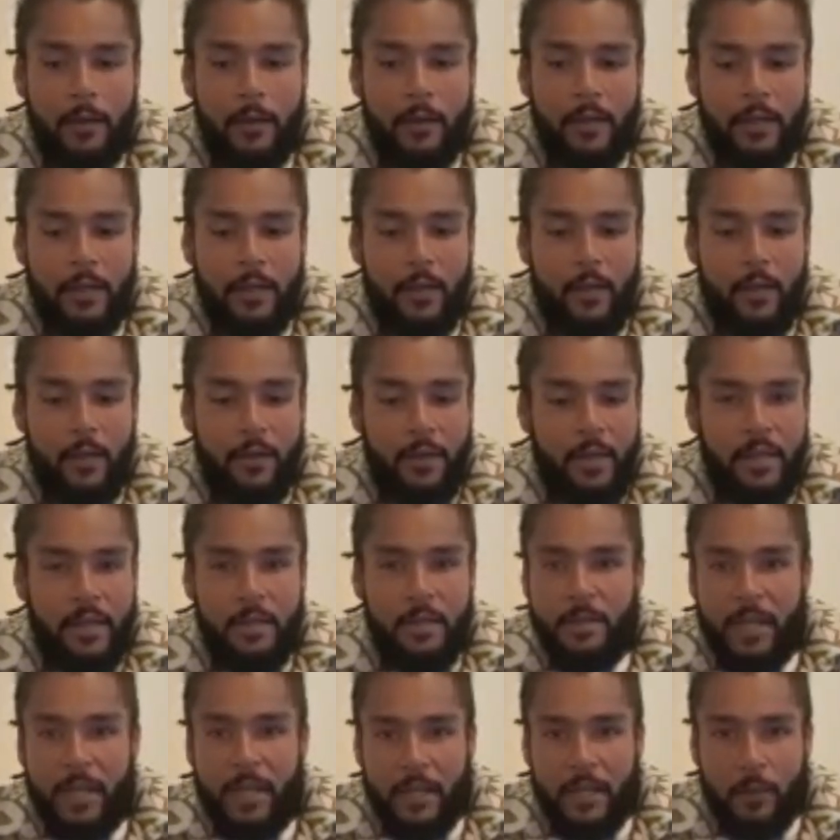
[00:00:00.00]
in the
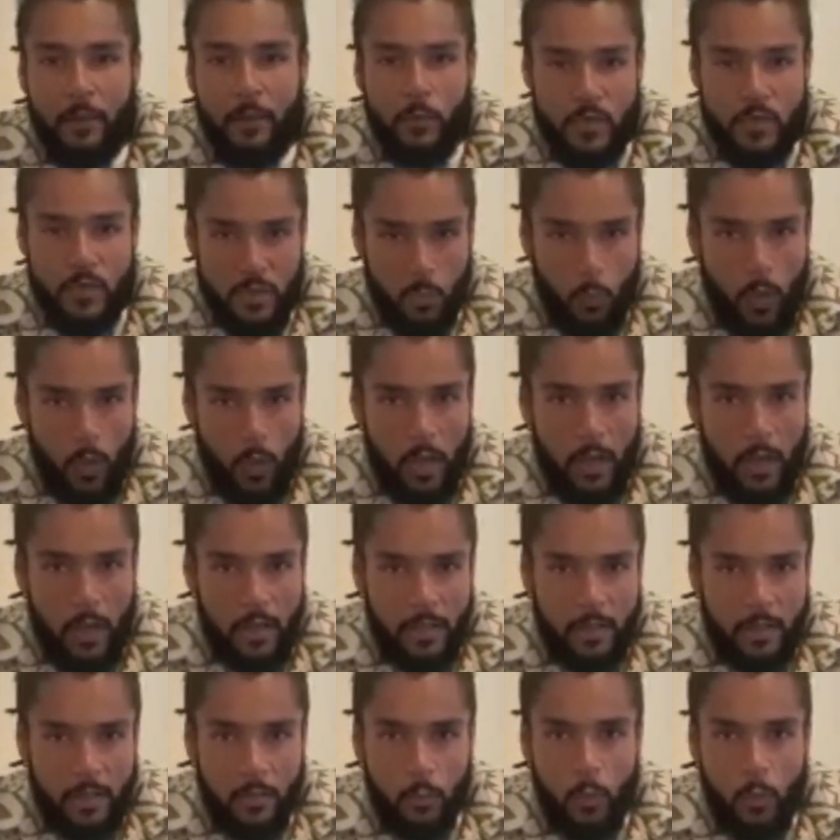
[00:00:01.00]
beginning was the
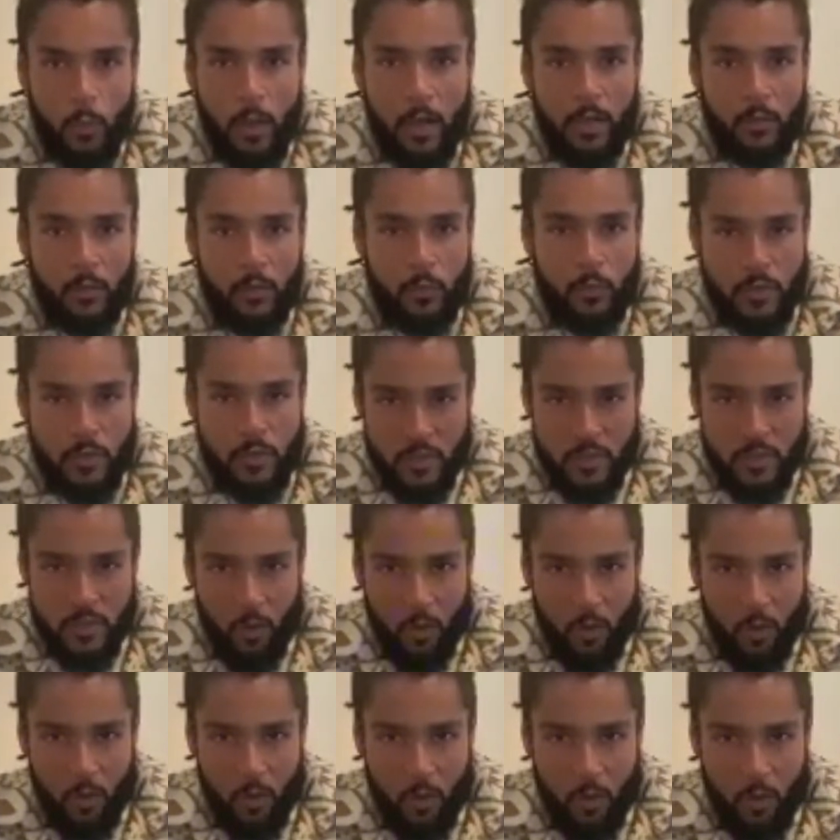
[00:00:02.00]
Word, and the Word was
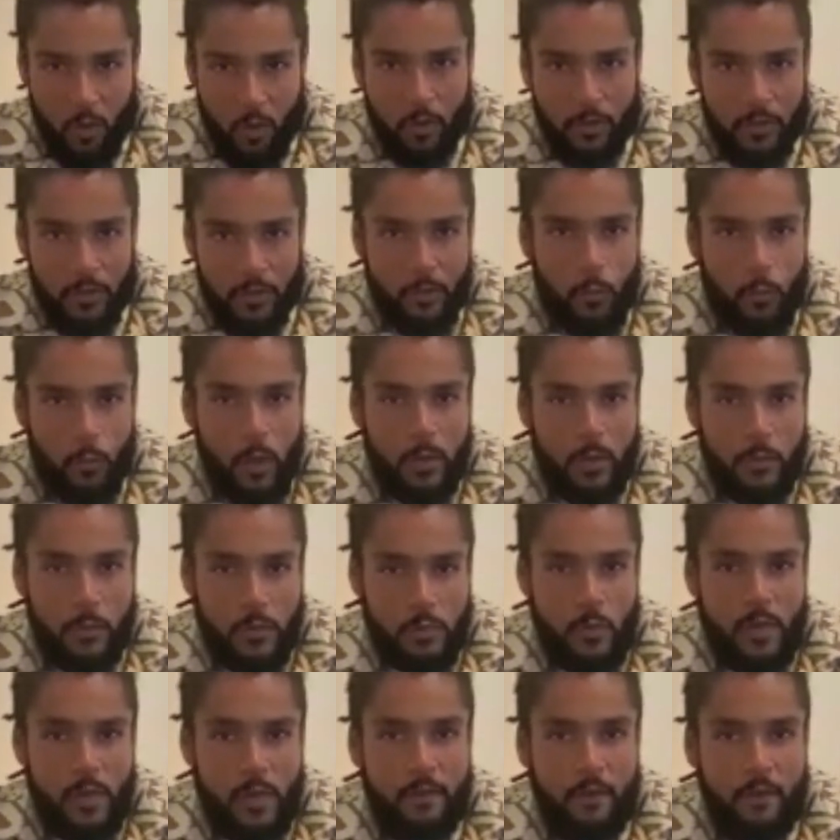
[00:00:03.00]
God. The Word was
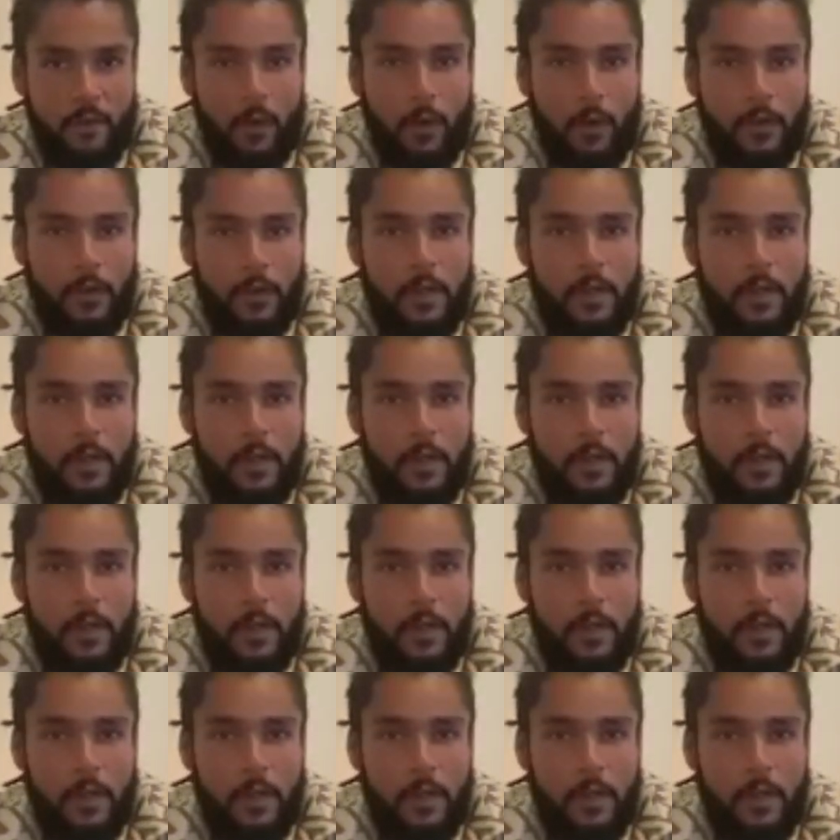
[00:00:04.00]
with God.